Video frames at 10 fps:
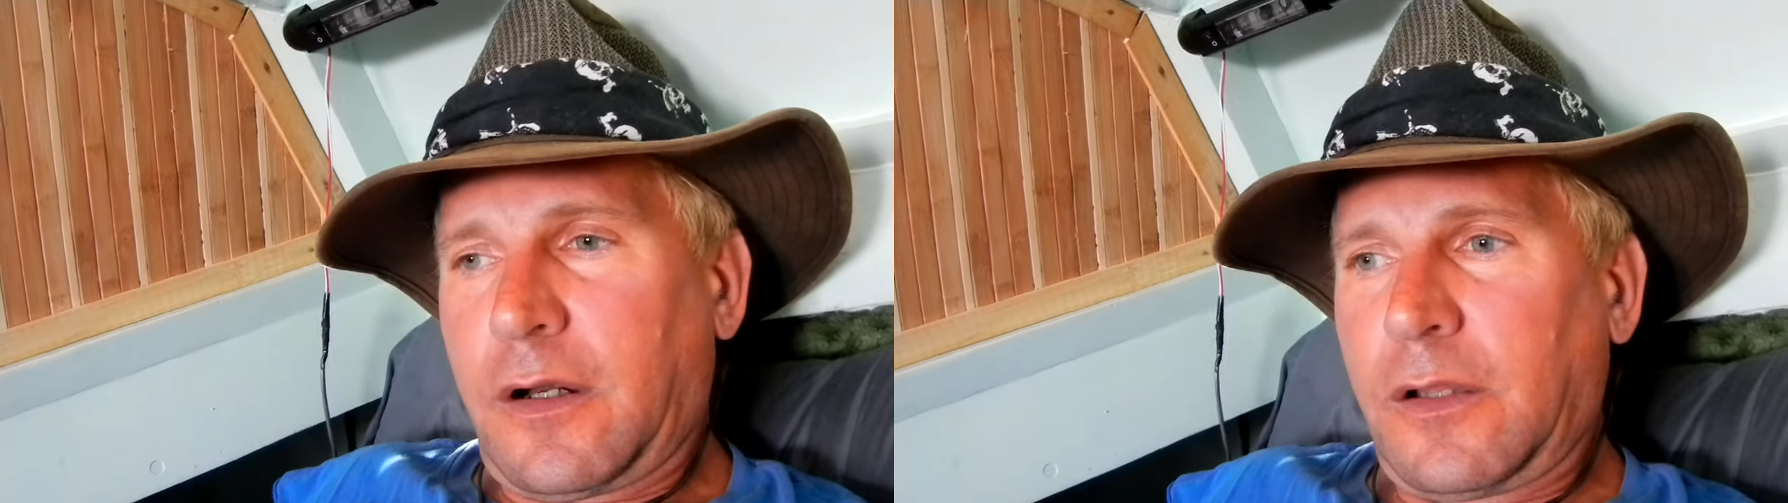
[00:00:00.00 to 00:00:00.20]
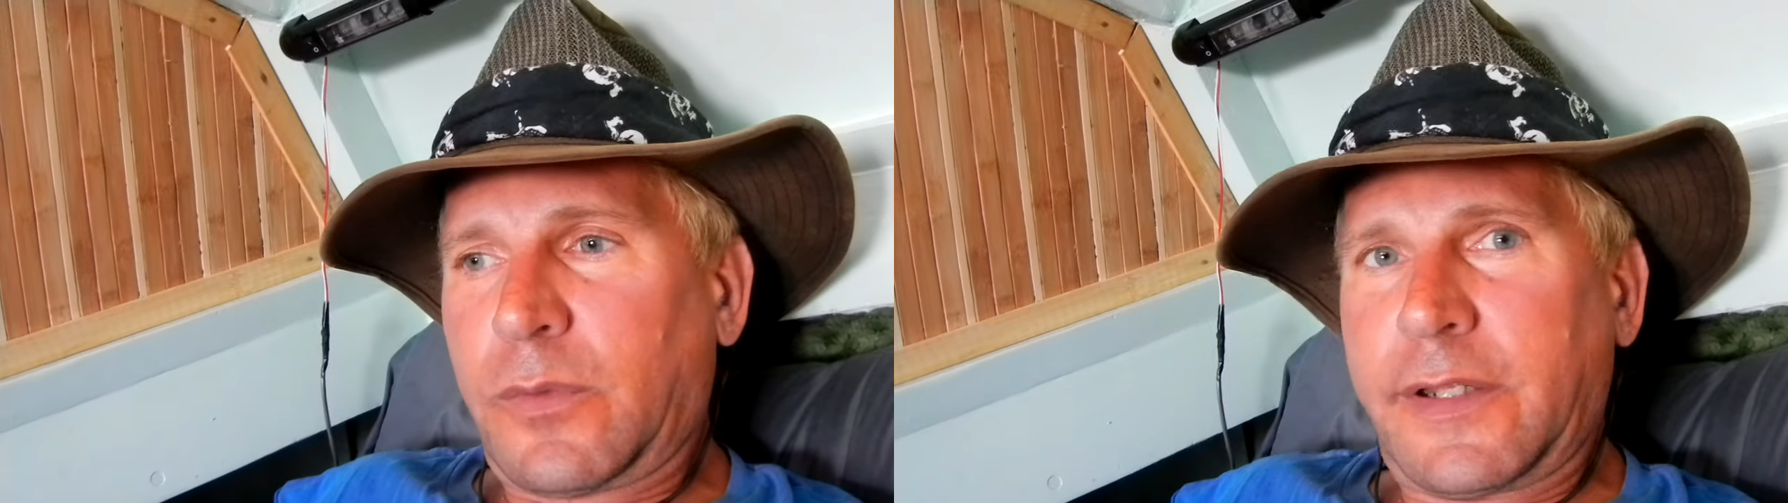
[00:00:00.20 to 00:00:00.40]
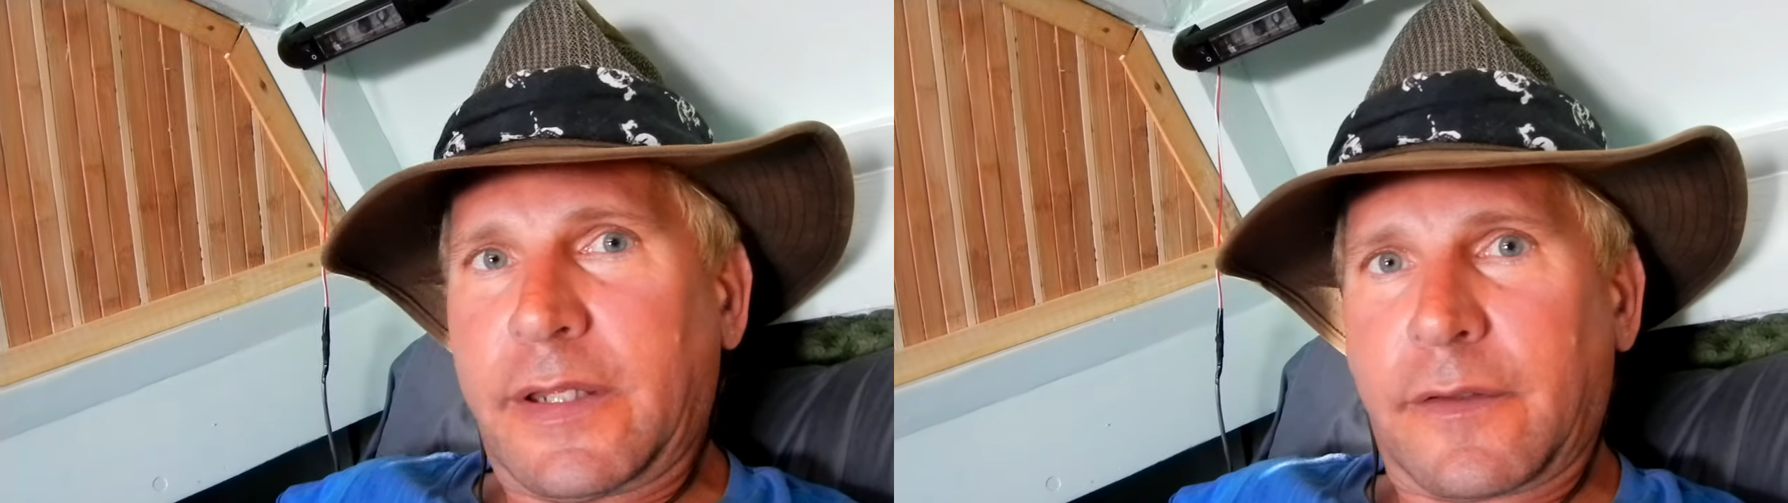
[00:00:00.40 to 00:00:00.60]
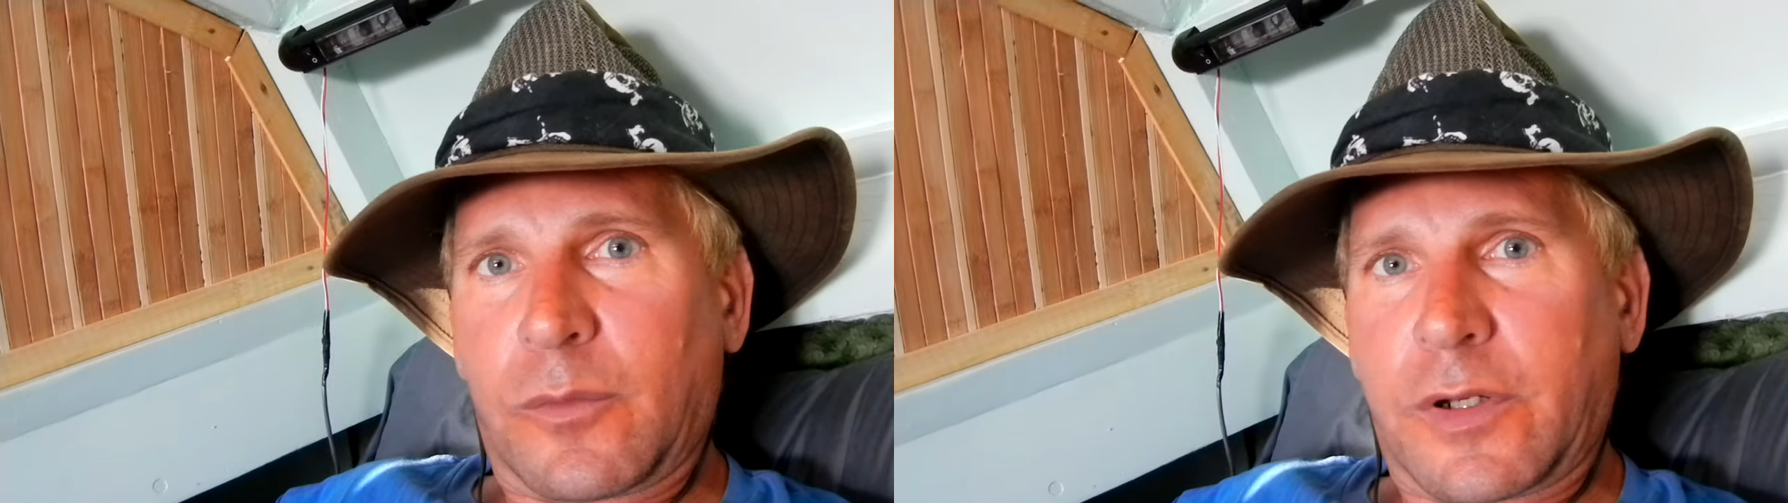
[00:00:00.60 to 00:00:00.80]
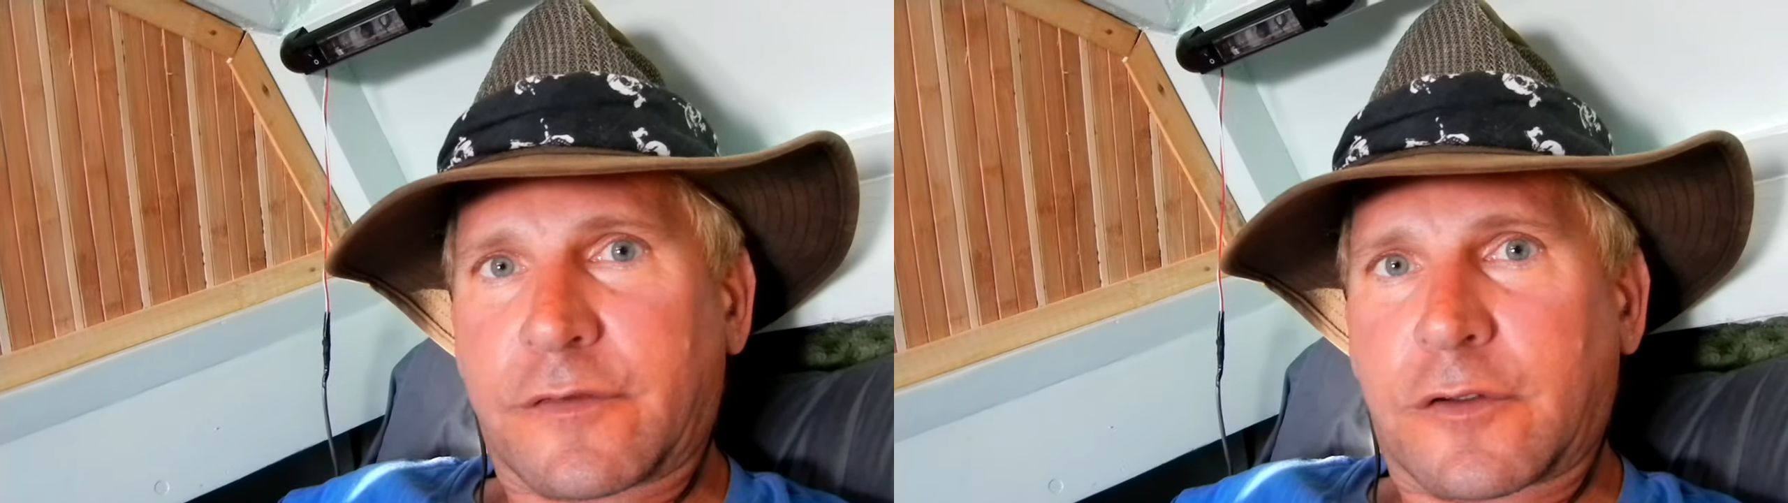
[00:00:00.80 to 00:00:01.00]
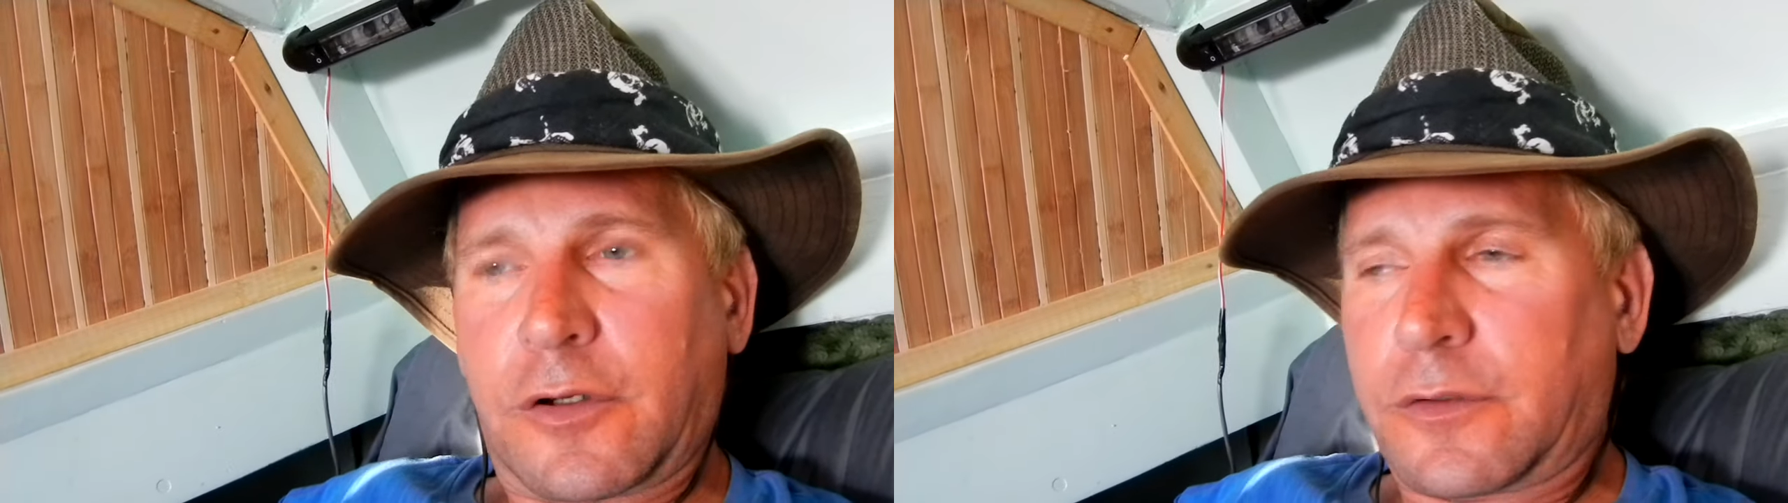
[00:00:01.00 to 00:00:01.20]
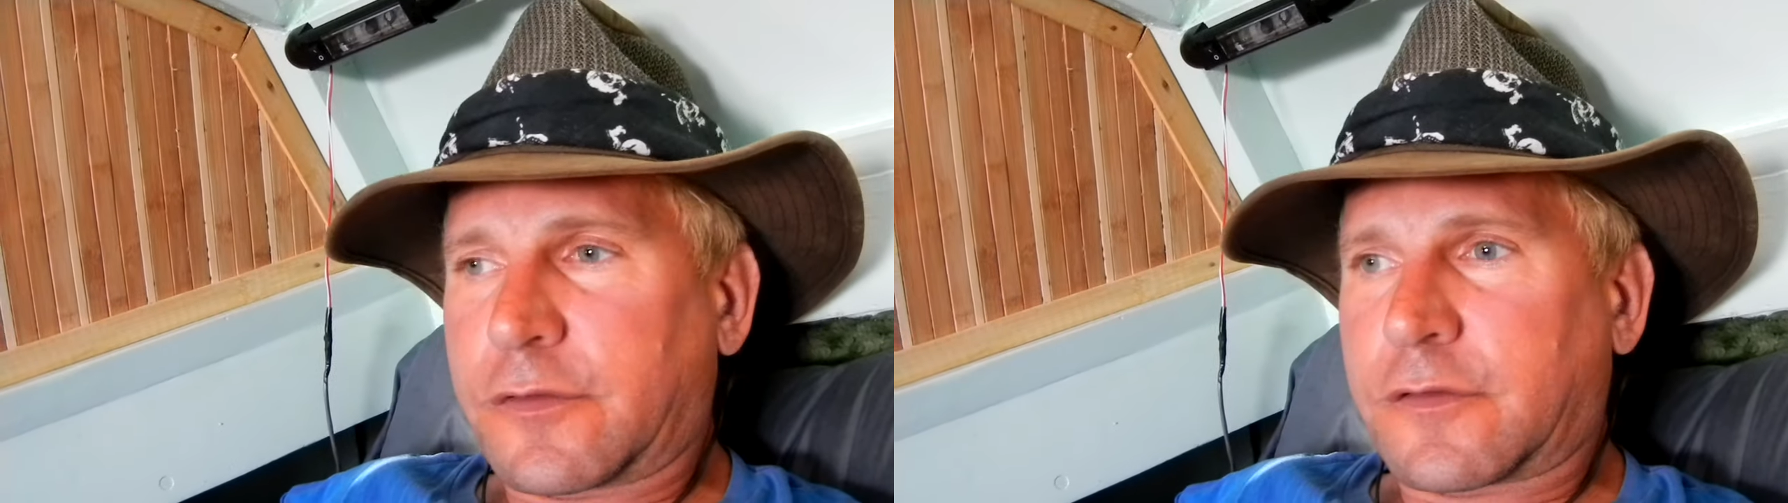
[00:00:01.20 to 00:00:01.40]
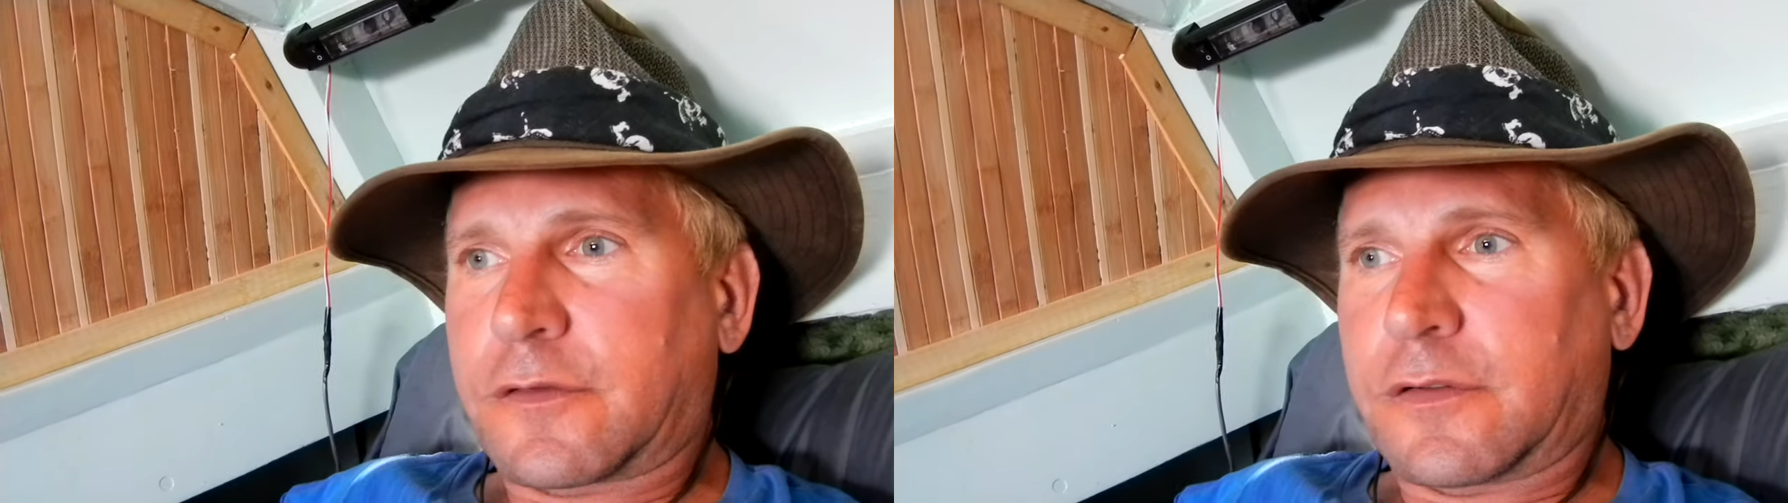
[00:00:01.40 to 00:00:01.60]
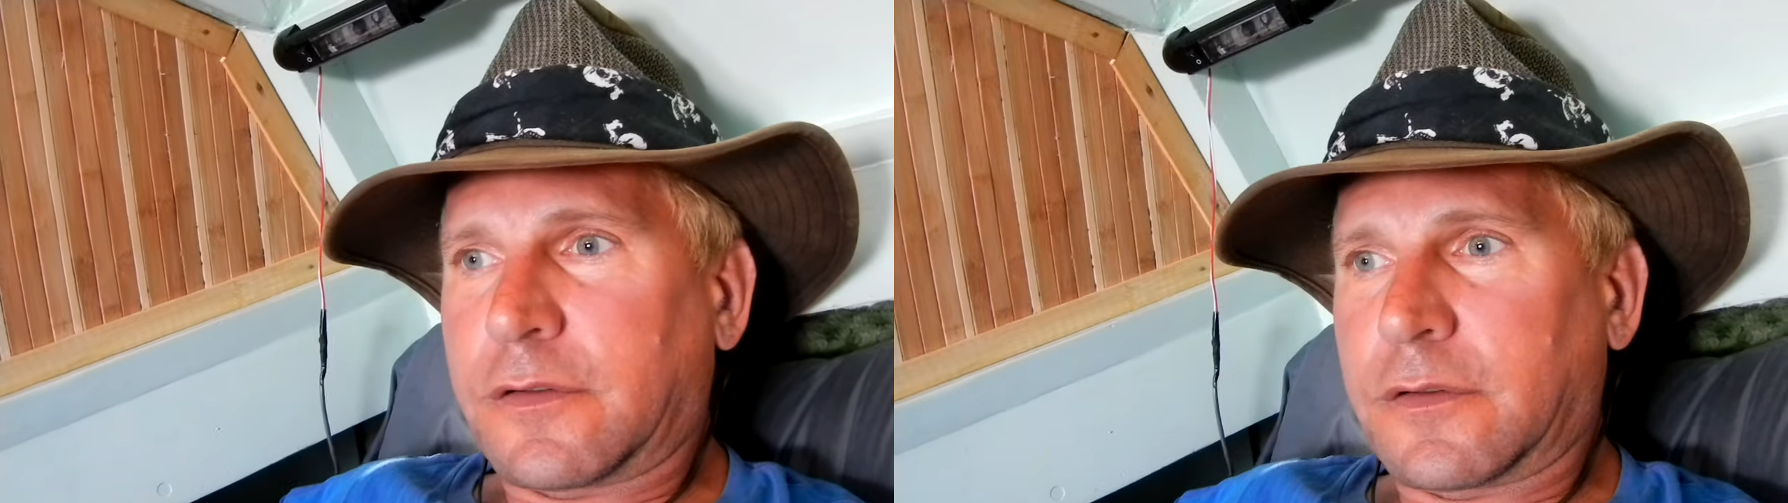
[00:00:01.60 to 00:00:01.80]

all the way down the west coast,